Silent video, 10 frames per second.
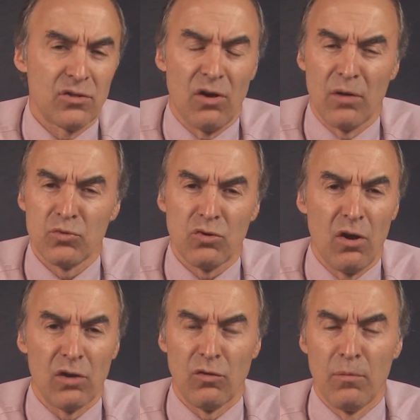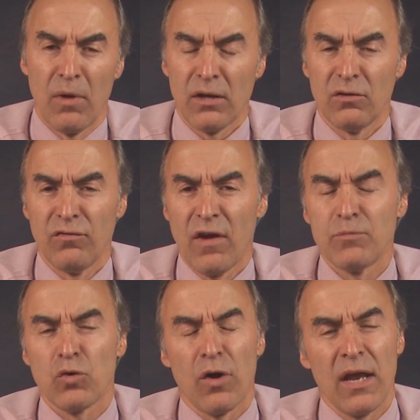Armstrong or a Michael
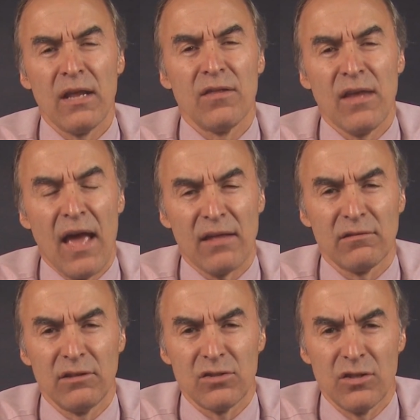Phelps or any of the athletes that